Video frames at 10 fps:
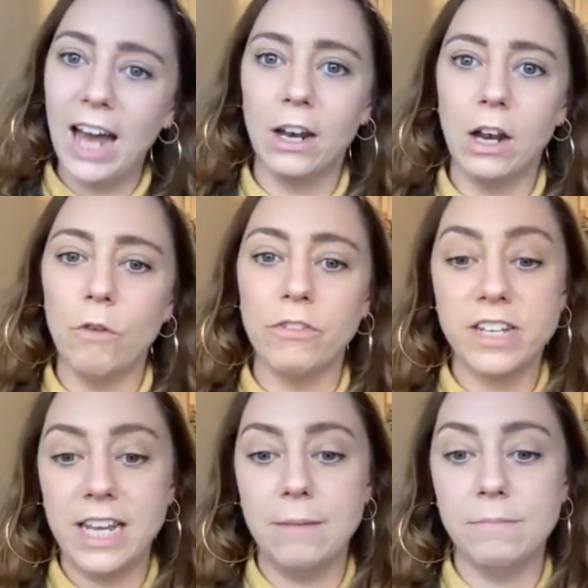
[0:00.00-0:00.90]
And a lot of the
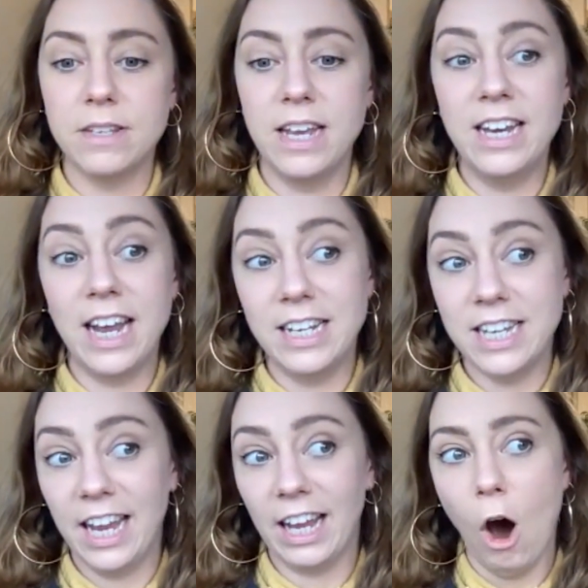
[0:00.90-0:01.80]
teams in
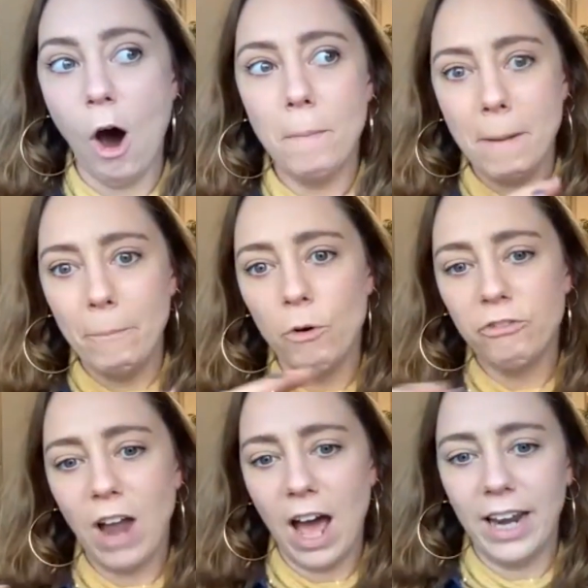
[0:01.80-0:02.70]
ADing are a bit more
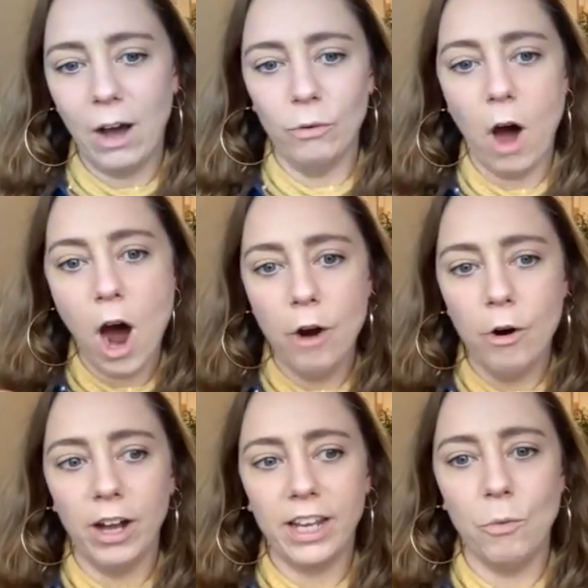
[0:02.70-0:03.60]
flat now,
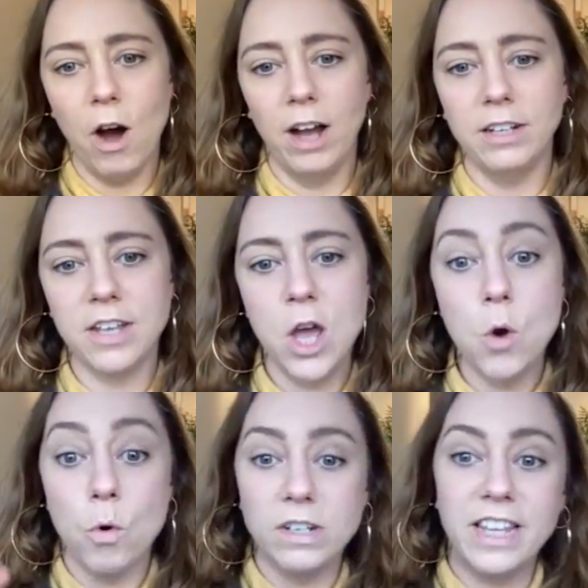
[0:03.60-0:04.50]
hierarchy wise,
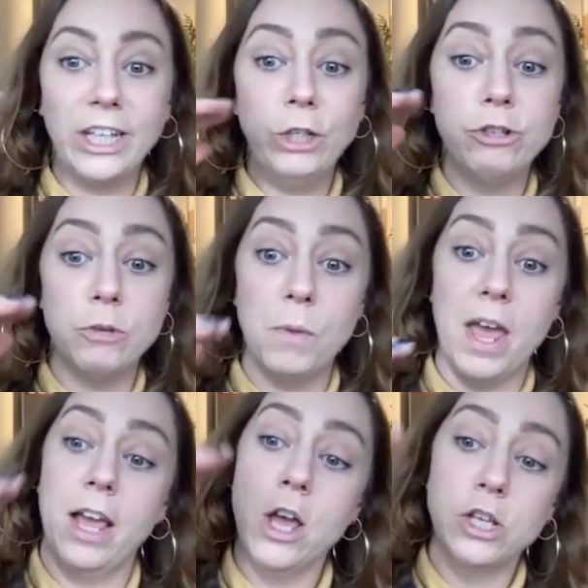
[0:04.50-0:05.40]
whereas they used to
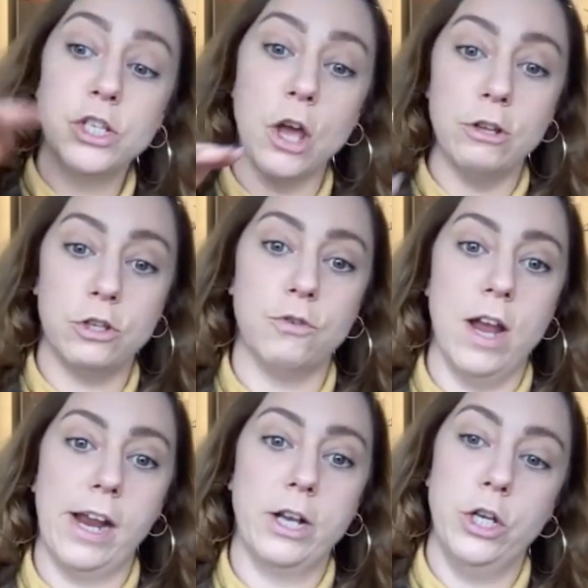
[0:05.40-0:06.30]
be so
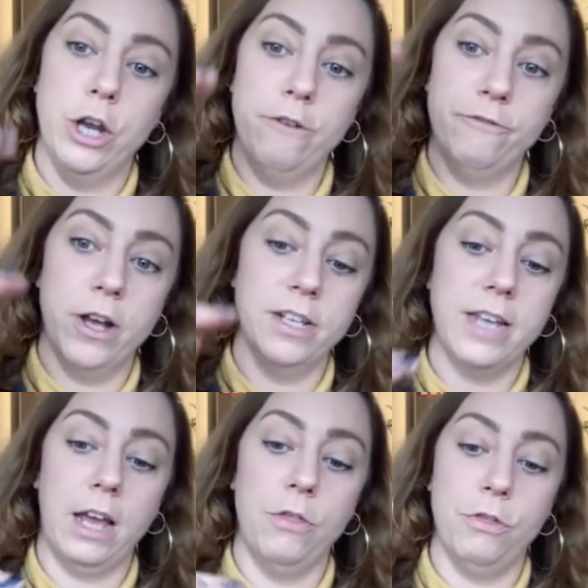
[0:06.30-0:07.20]
strict, first,
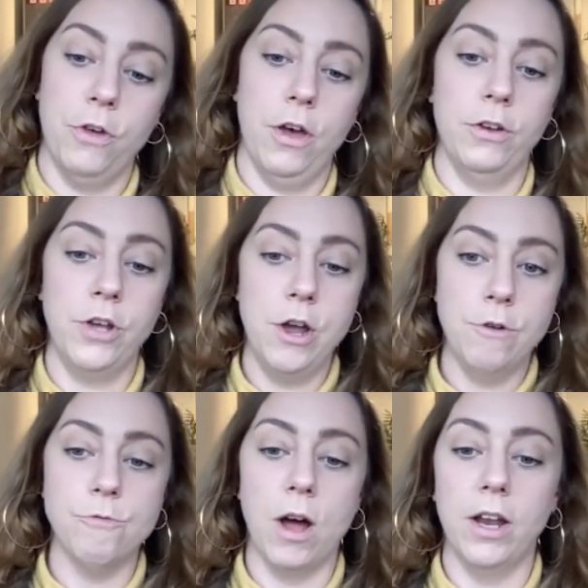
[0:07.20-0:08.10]
second, third,
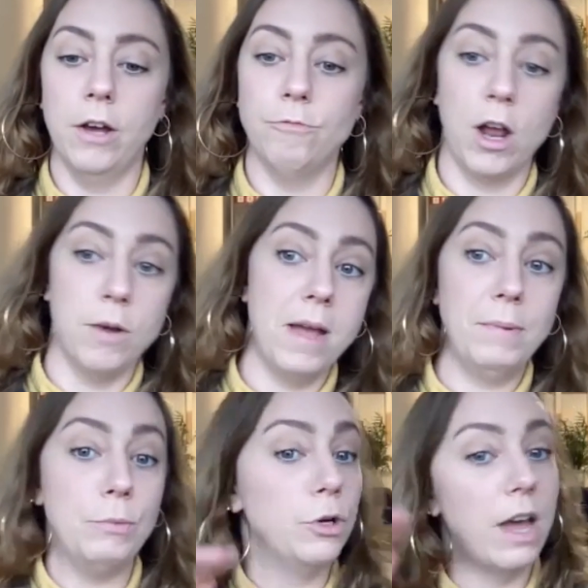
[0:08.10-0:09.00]
runner
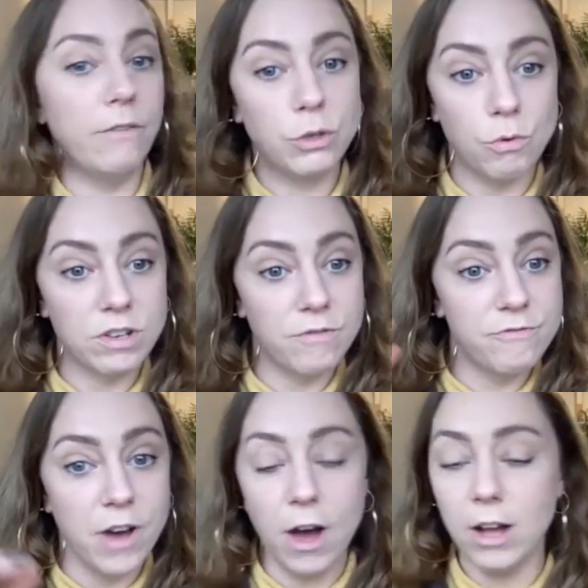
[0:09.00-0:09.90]
maybe wouldn't ever talk to the
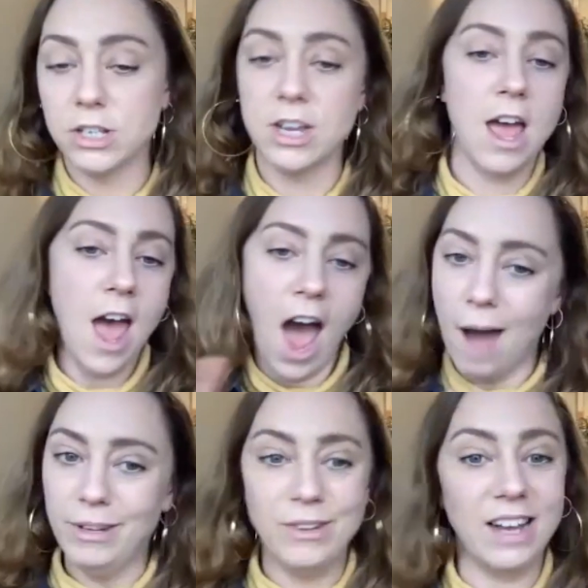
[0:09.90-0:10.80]
first.
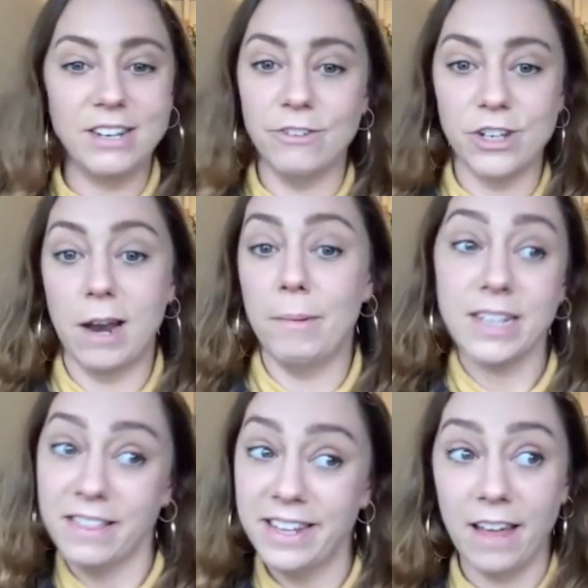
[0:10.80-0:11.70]
I mean, you get different
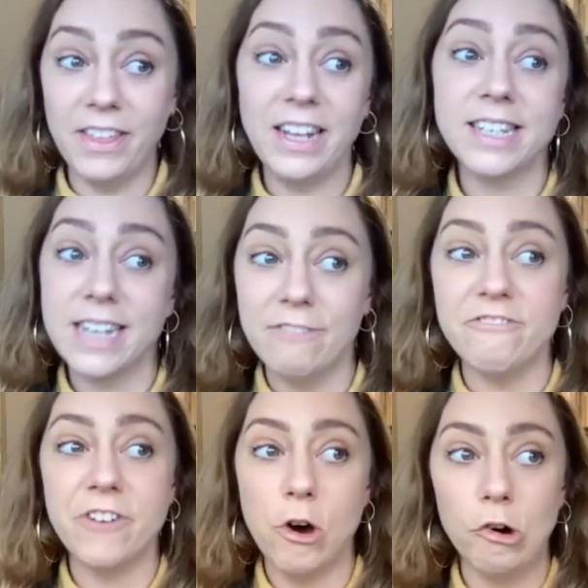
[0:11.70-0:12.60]
dynamics. I think still in
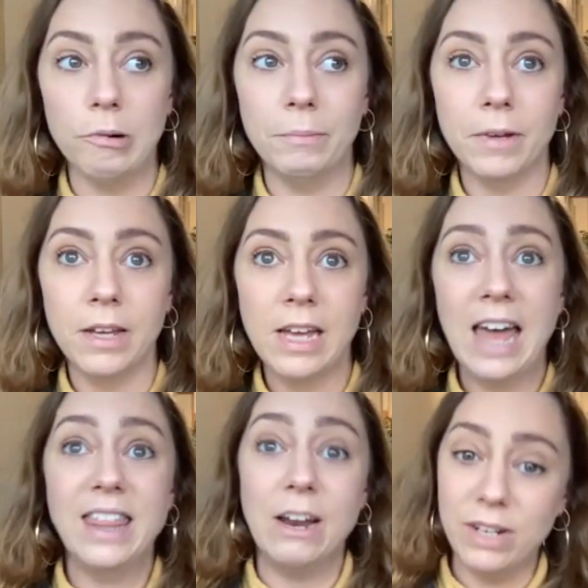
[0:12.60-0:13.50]
film,
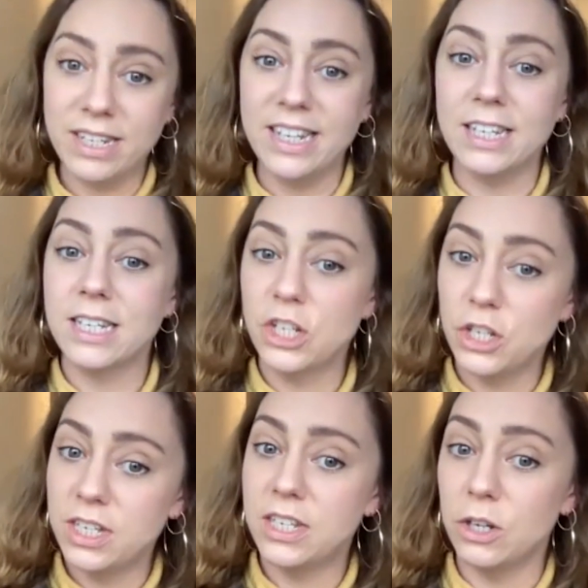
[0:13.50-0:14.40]
there is this
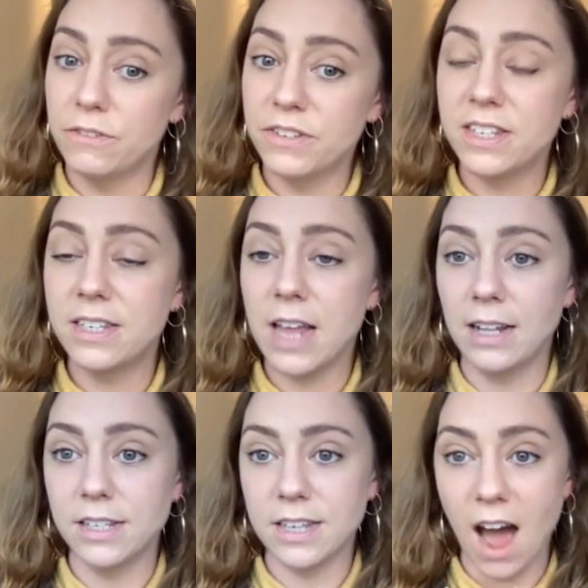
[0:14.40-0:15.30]
sort of
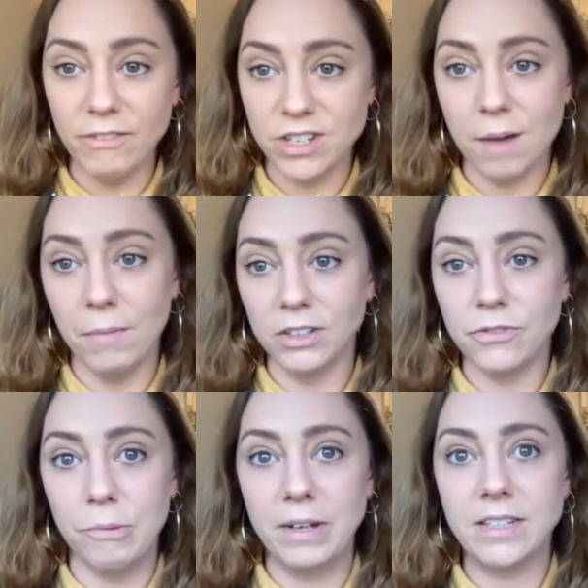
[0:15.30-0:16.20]
sense, I haven't done much
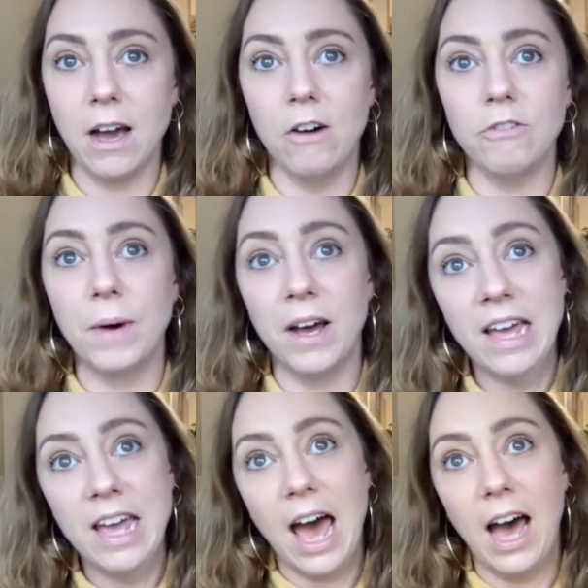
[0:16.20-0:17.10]
film myself, but
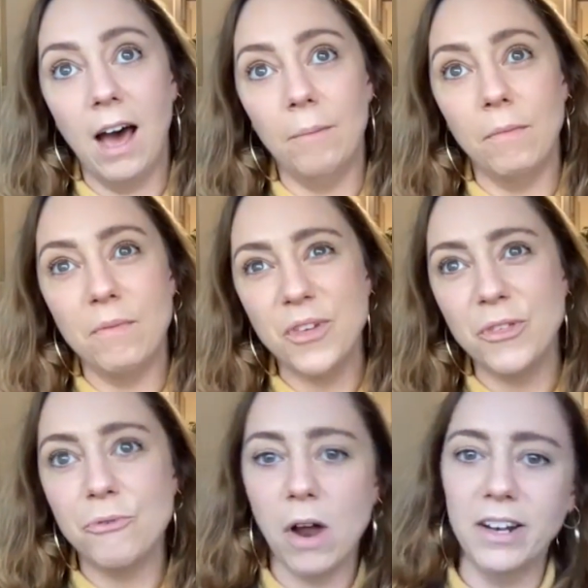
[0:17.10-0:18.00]
that
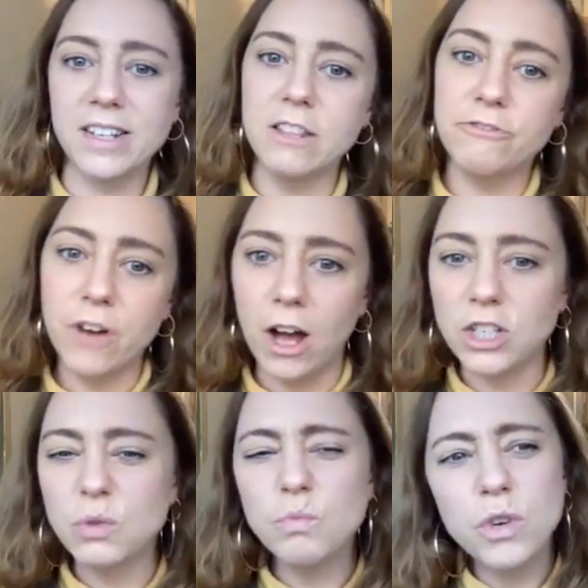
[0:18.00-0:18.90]
the runners and the
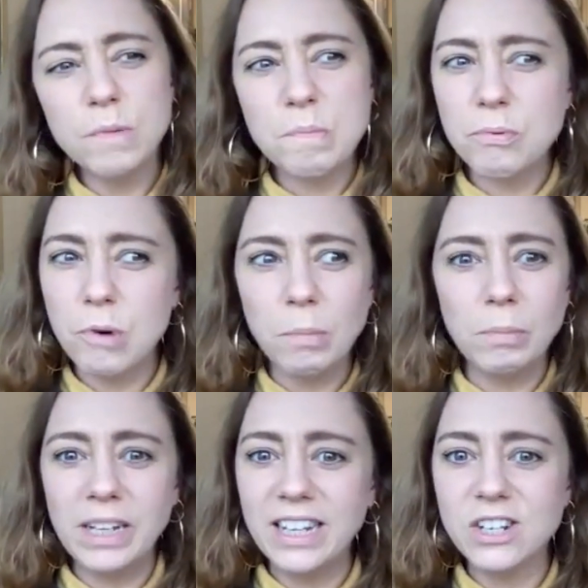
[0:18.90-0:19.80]
firsts wouldn't
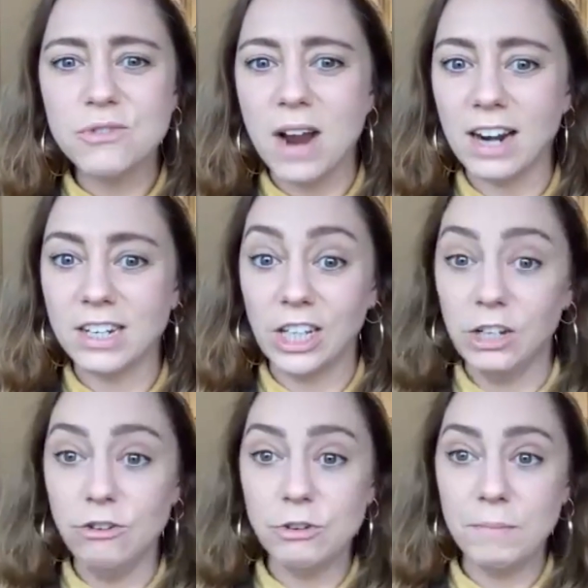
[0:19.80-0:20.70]
probably interact a
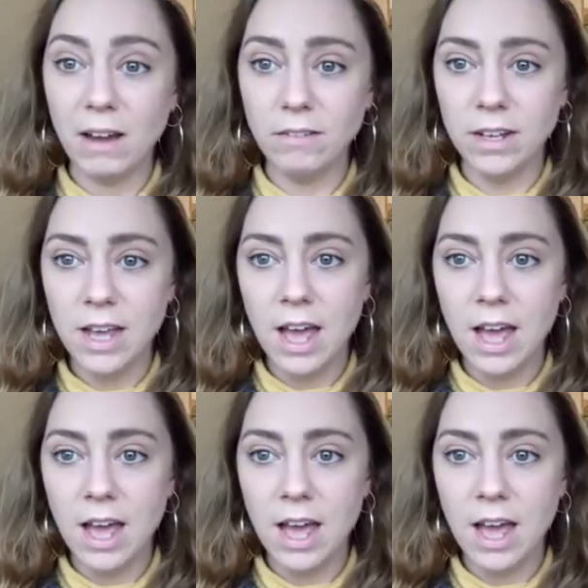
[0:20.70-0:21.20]
huge amount.